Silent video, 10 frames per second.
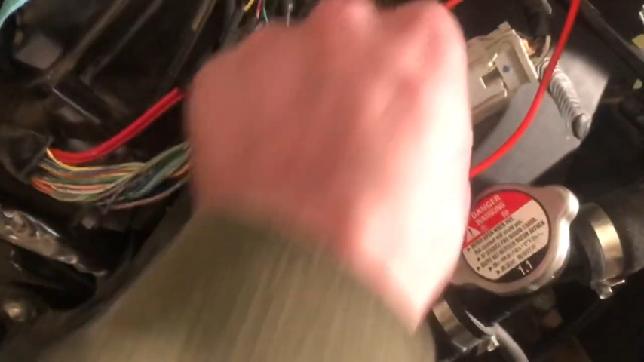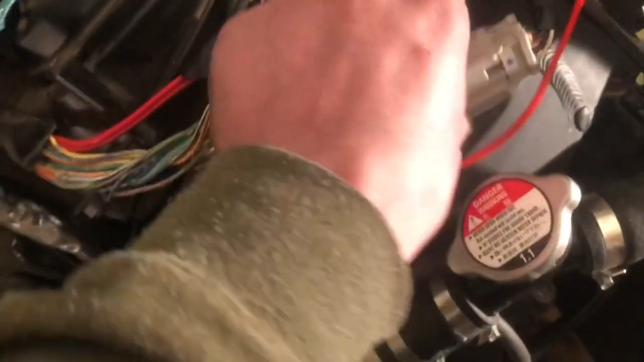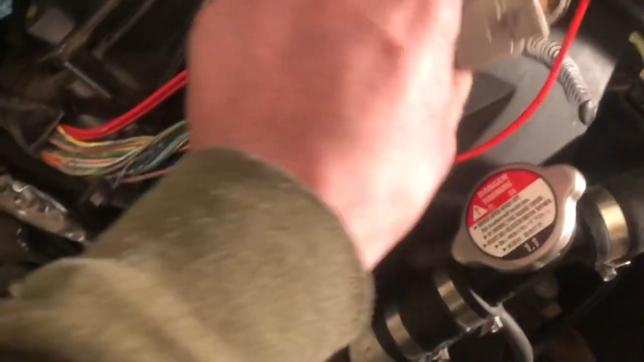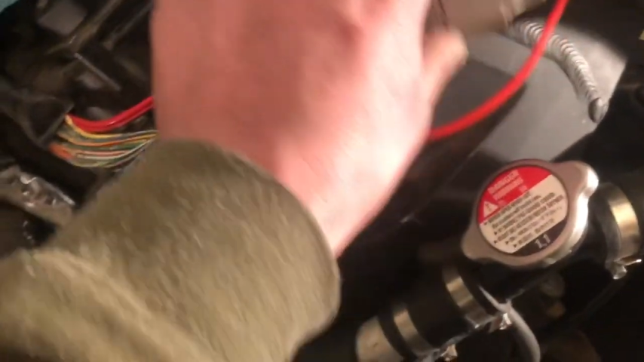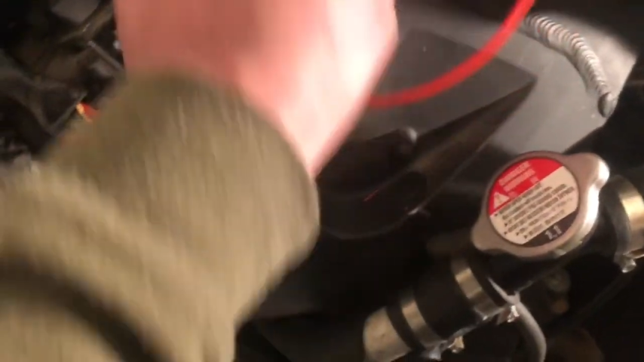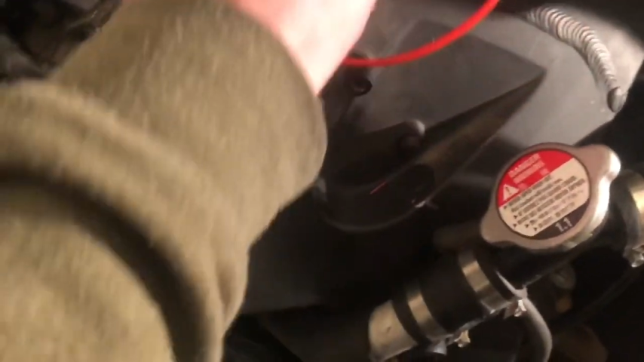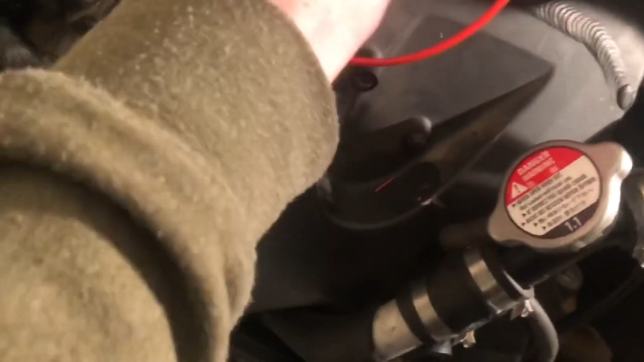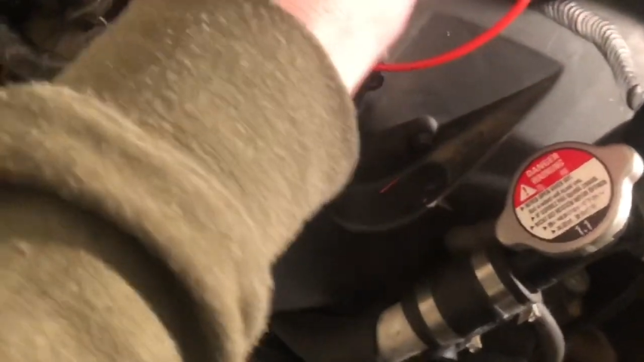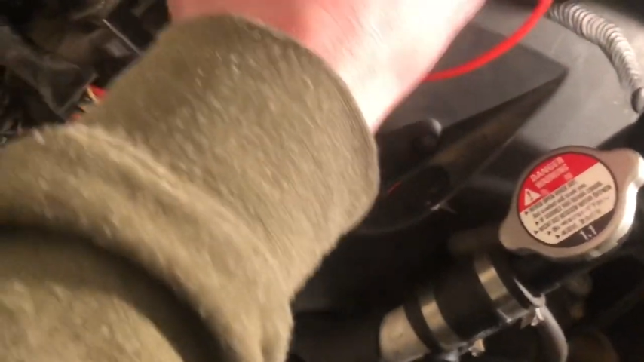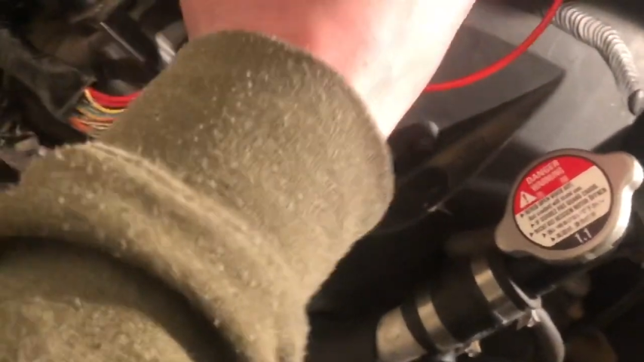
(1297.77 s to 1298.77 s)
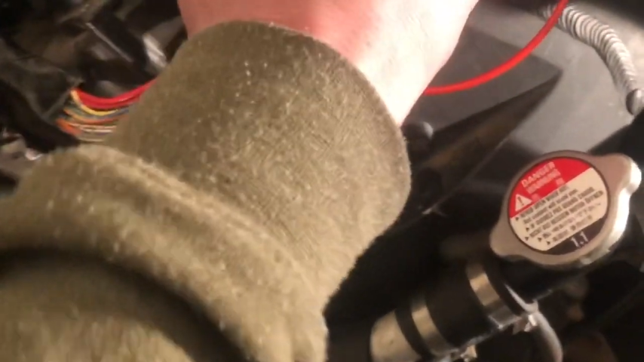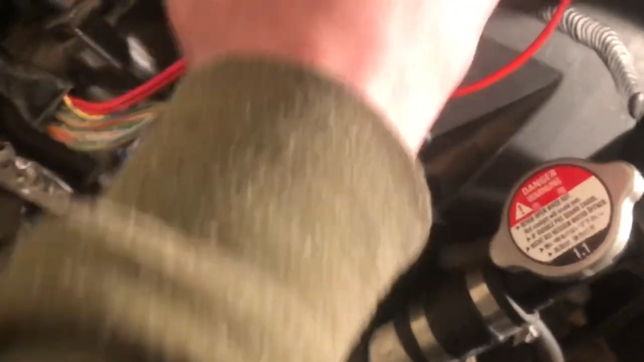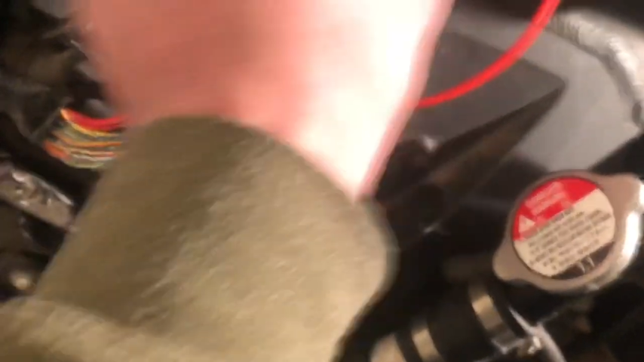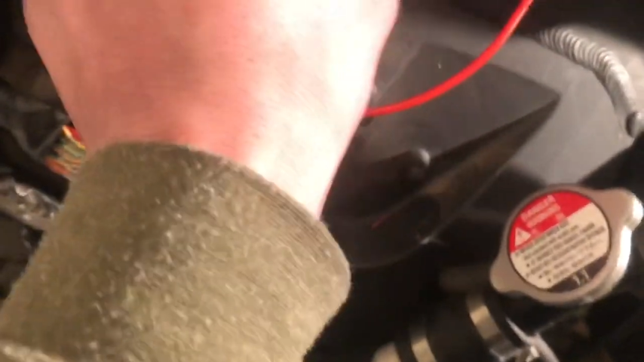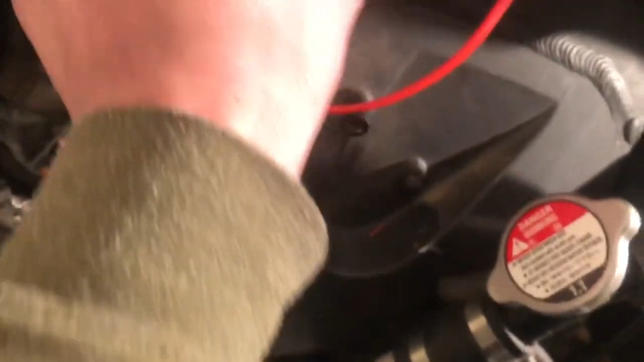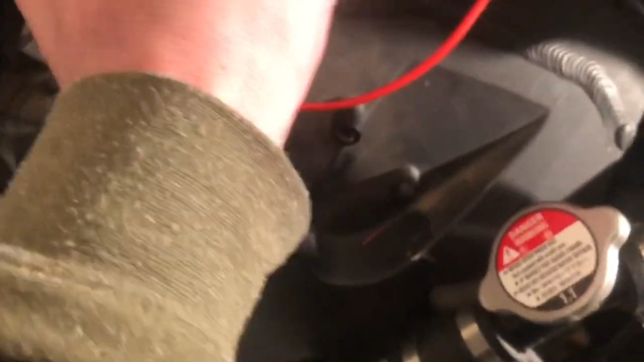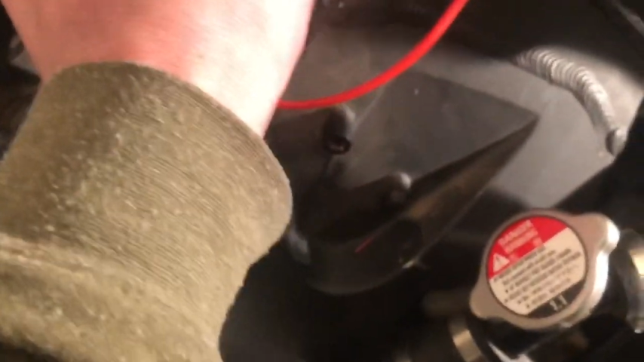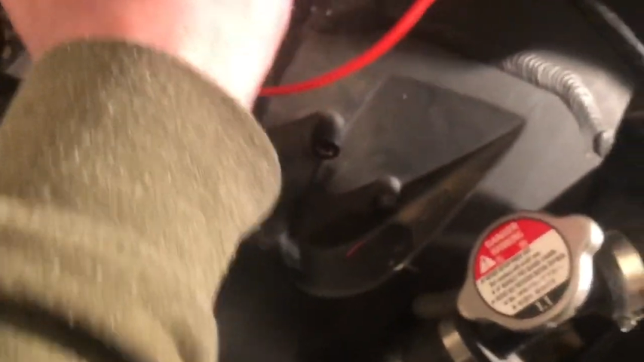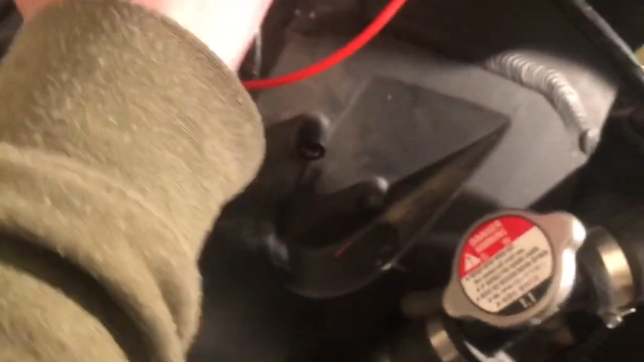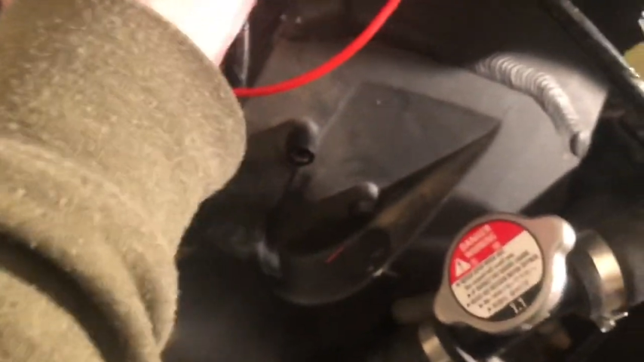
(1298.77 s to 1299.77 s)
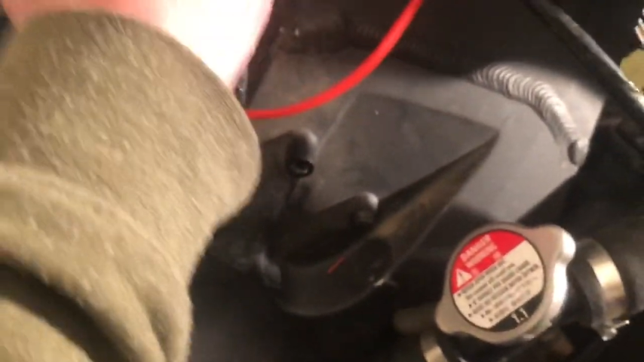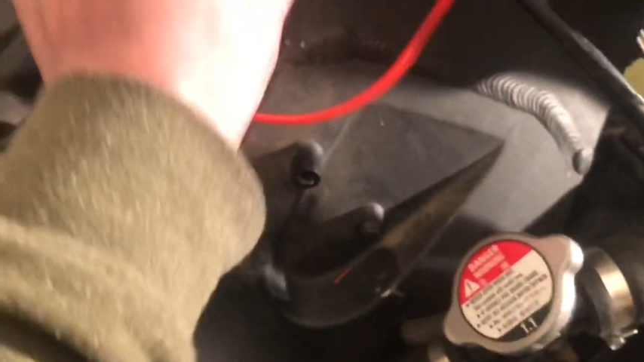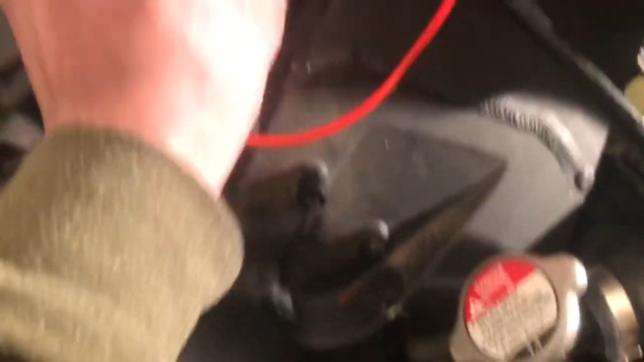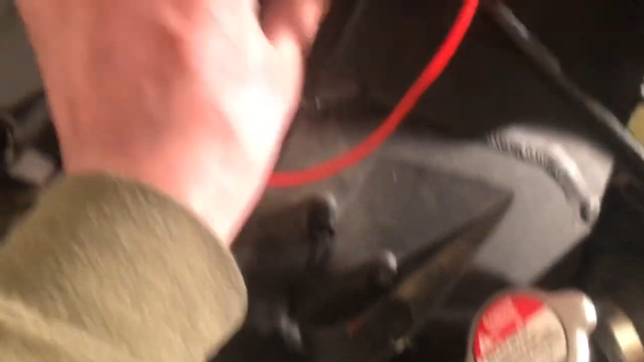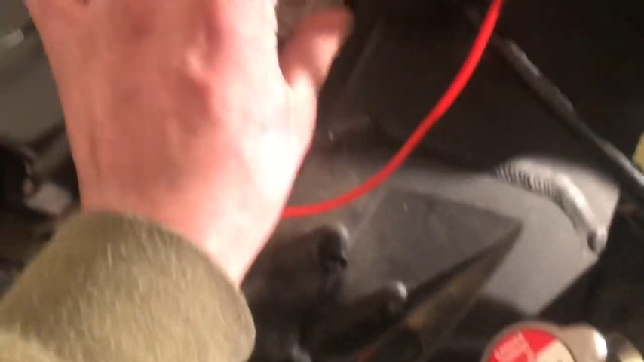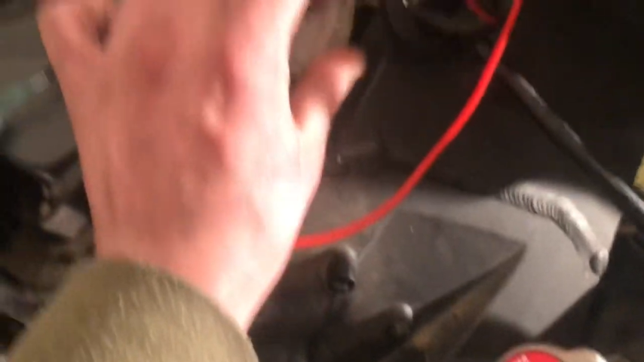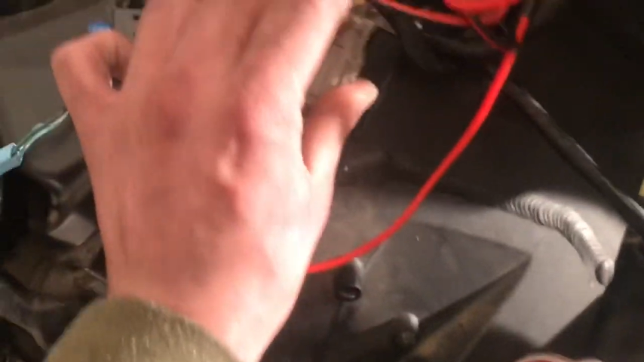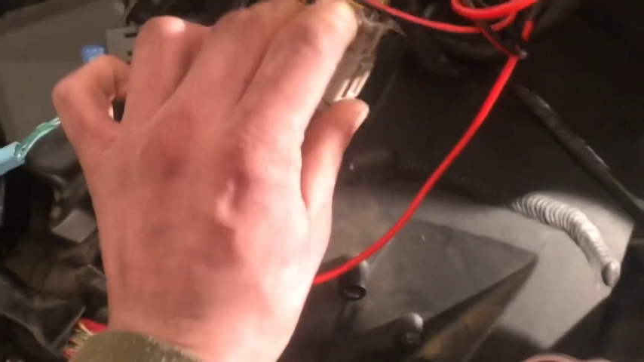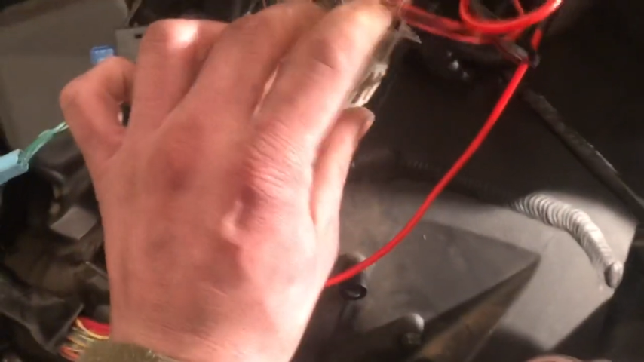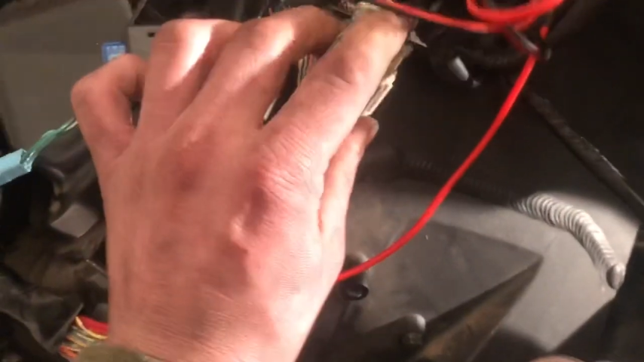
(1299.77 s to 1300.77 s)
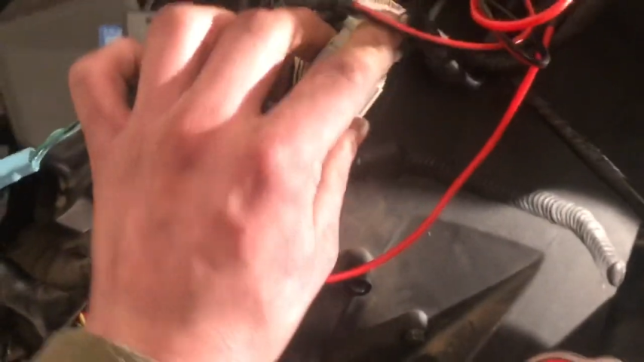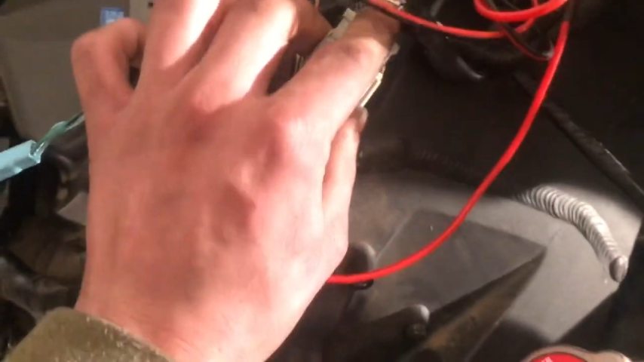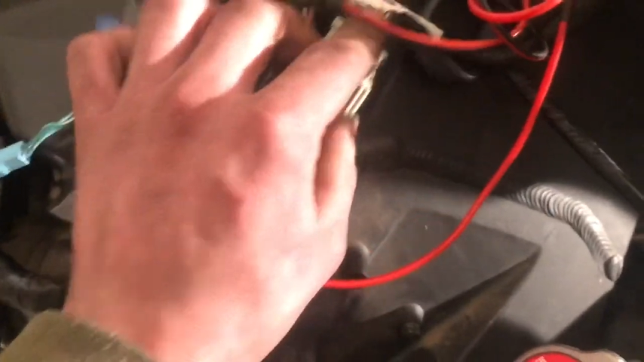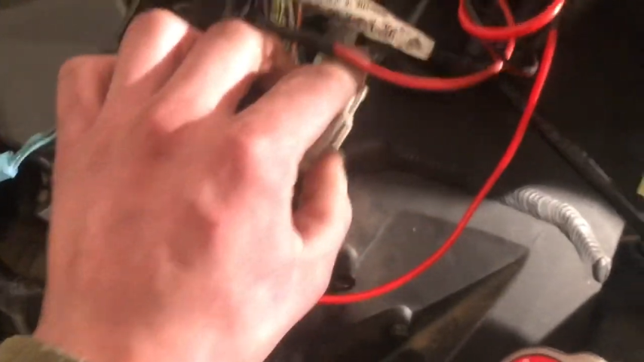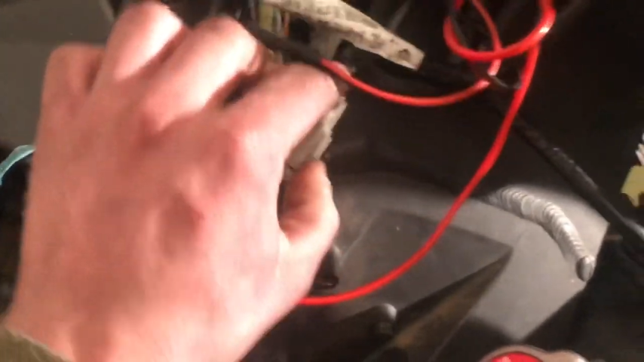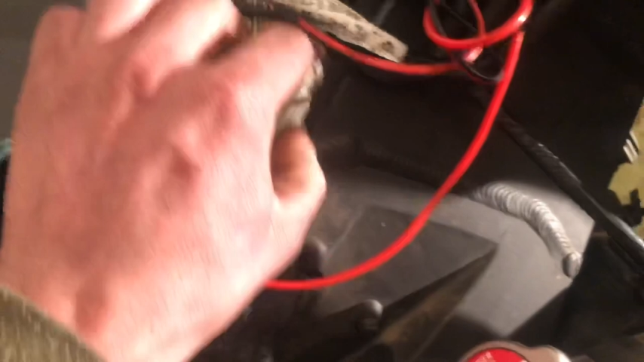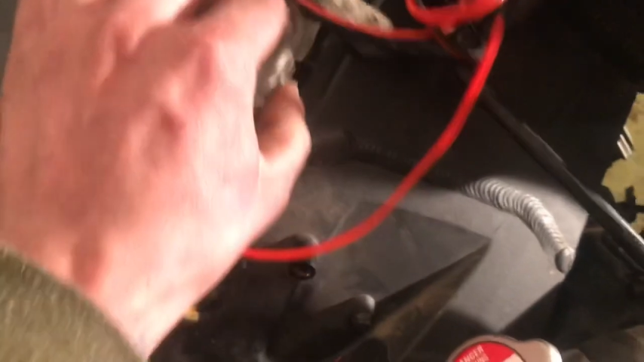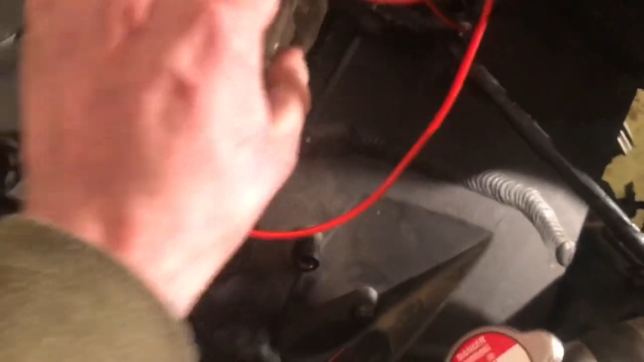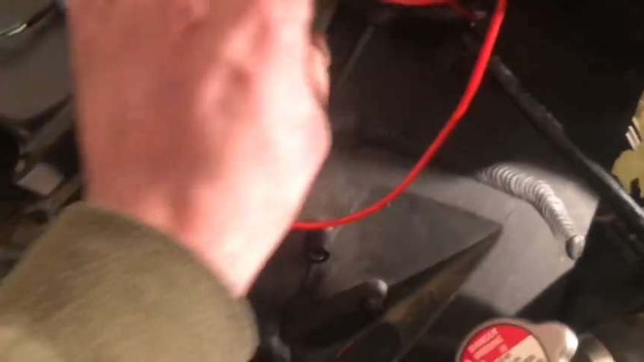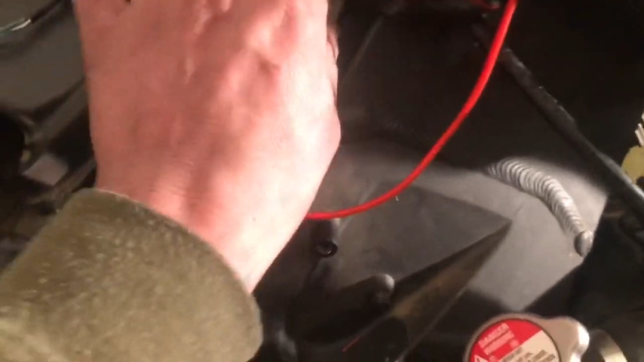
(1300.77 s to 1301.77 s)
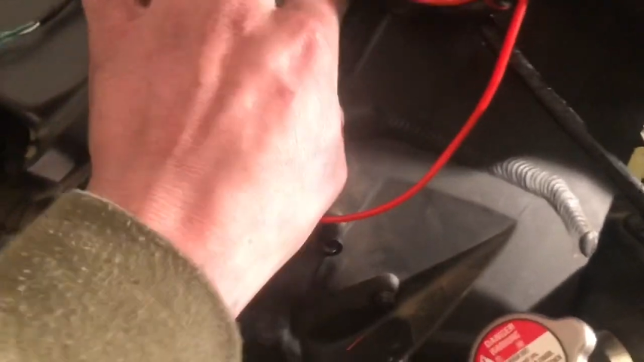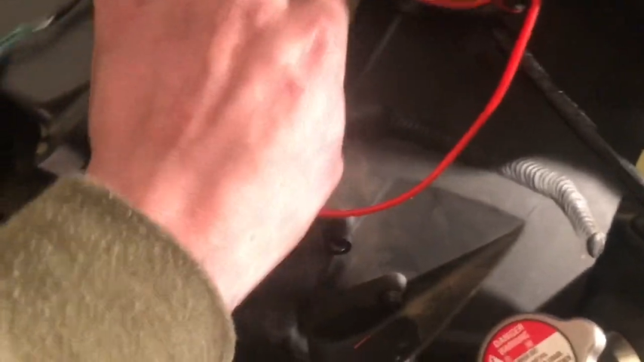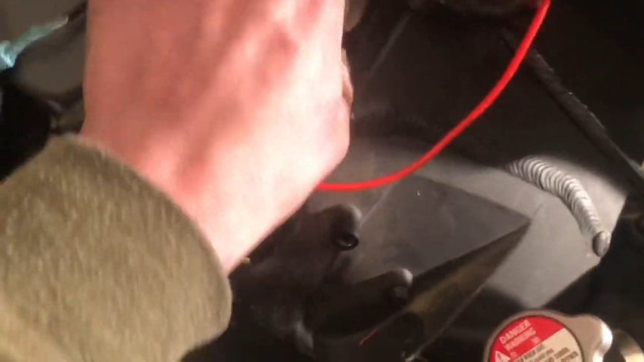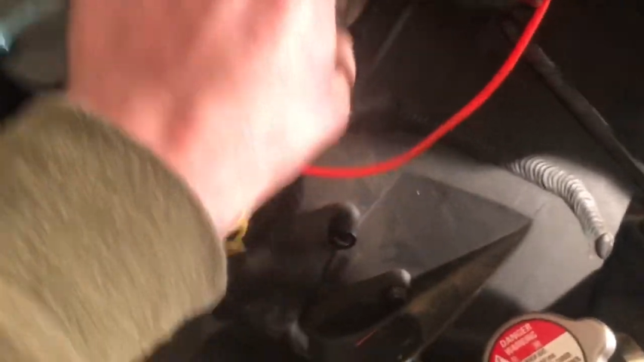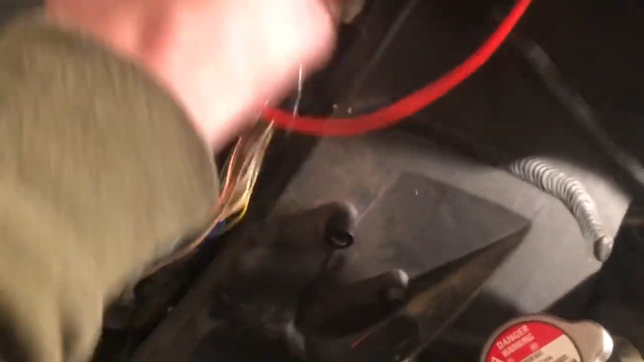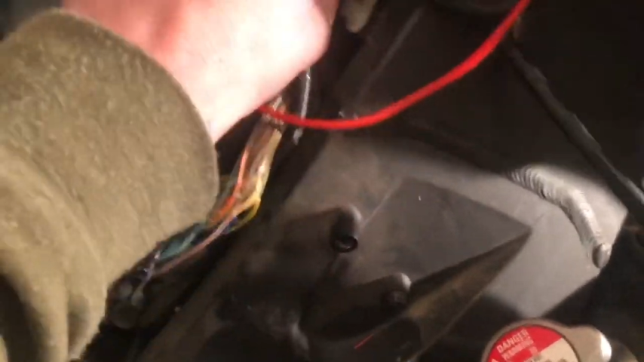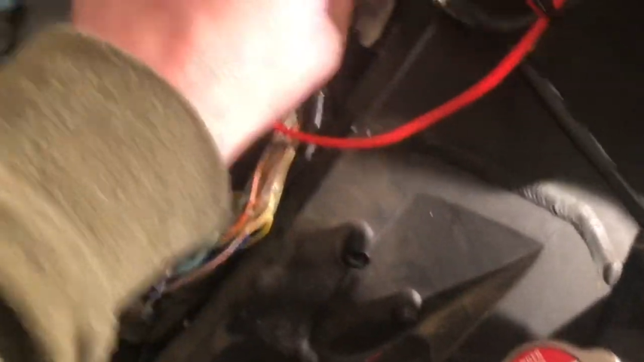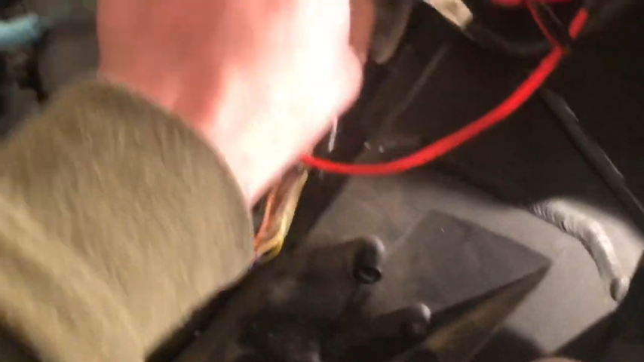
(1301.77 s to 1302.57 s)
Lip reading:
Nobody's mouth can be seen.